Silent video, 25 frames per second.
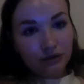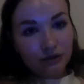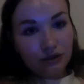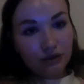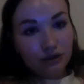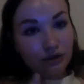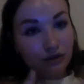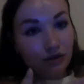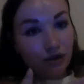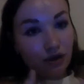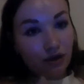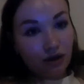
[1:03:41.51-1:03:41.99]

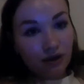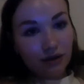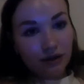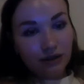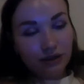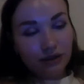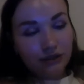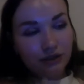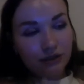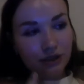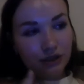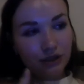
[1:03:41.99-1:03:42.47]
There are
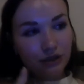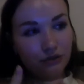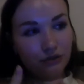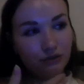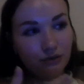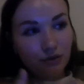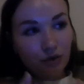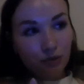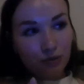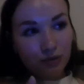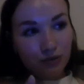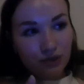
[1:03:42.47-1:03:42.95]
a range of
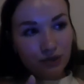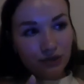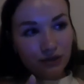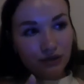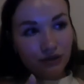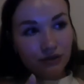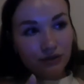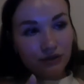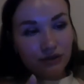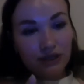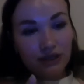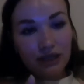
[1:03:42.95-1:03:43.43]

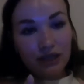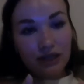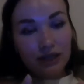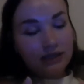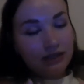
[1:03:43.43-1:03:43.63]
obstacles.